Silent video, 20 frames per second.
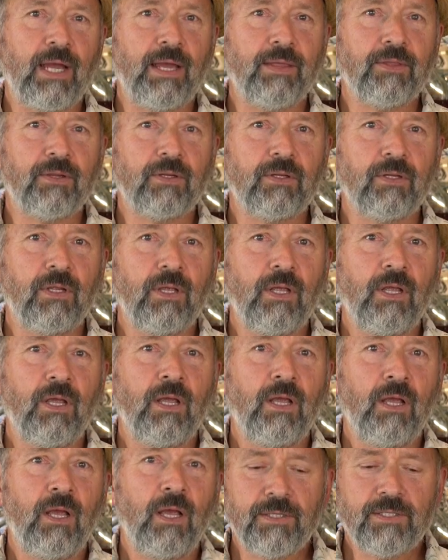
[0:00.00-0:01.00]
either.
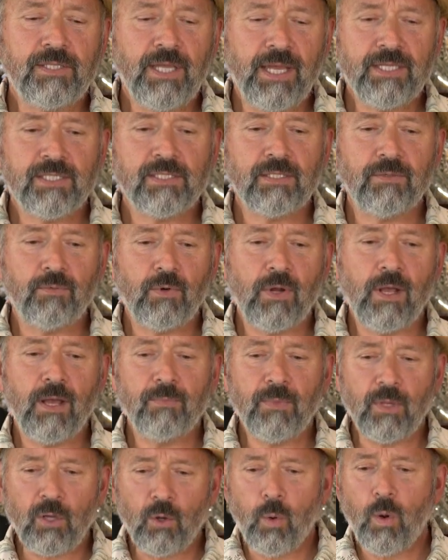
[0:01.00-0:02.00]
The taste of
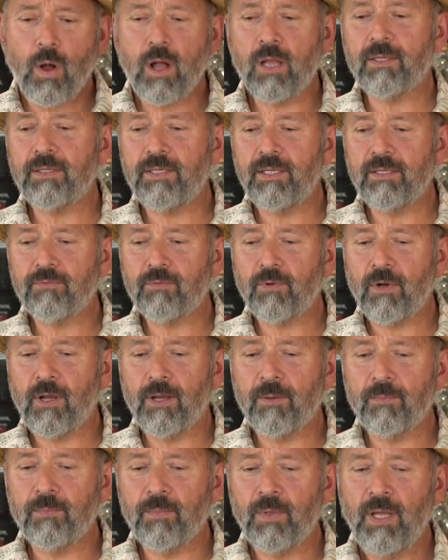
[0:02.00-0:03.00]
rum, the quality of
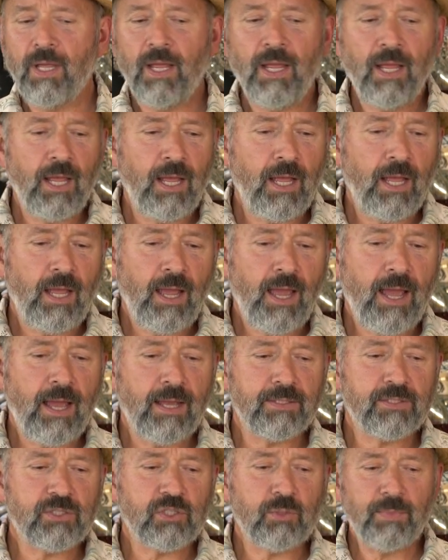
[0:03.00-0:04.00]
rum
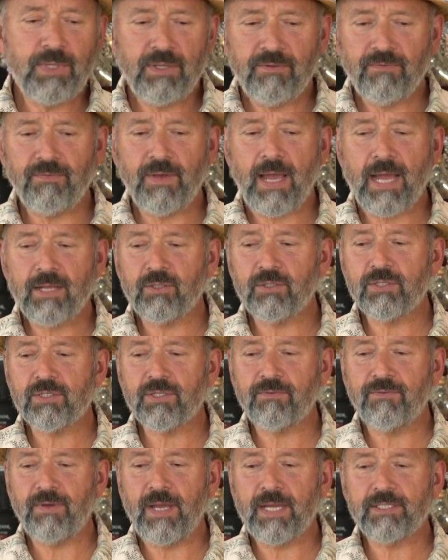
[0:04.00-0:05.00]
has so many factors
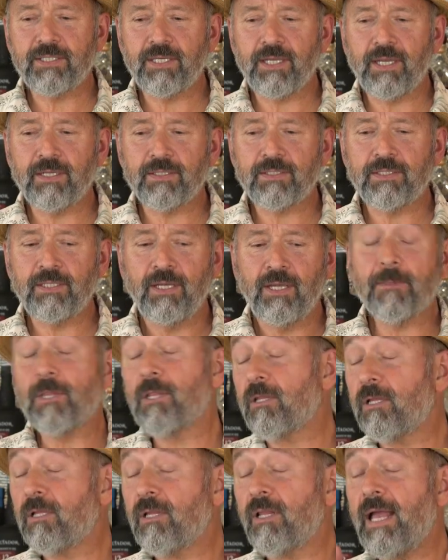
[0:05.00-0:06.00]
affecting it.
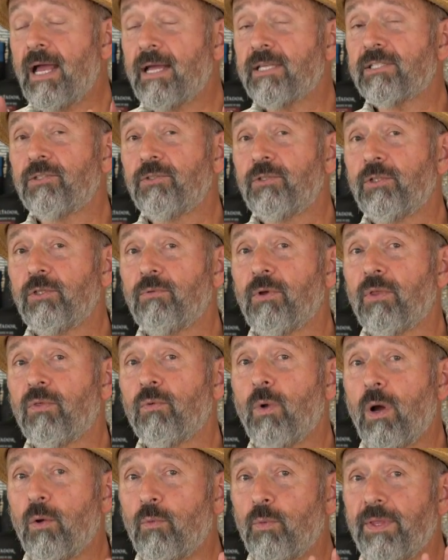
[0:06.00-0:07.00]
Little has to do with
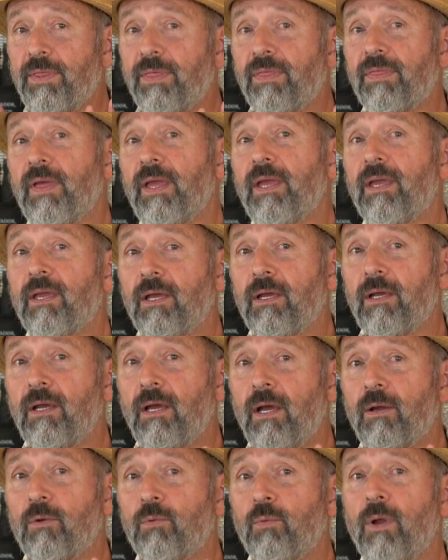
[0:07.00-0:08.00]
what we think
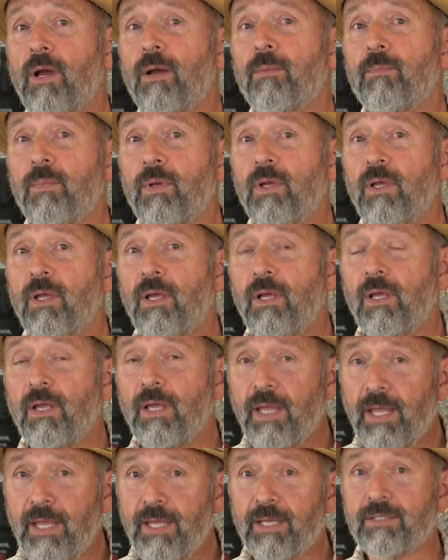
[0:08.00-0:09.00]
a rum
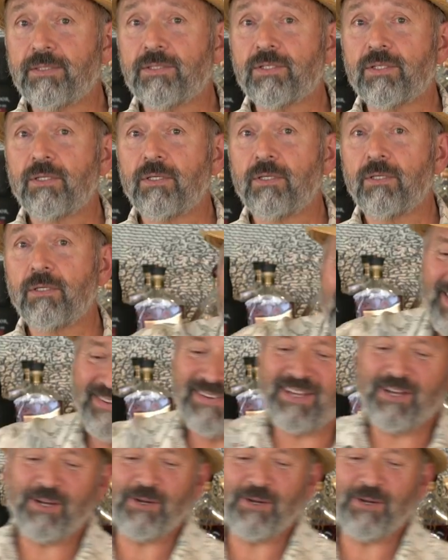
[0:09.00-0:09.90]
is. There we